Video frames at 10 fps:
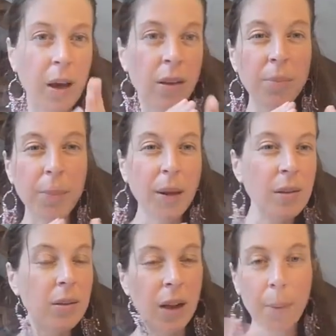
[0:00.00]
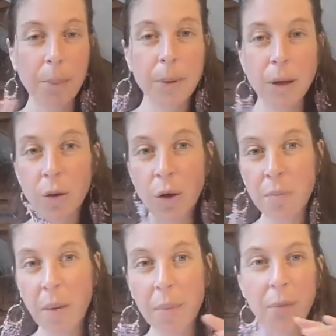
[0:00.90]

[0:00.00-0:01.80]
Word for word: aspects that are being touched by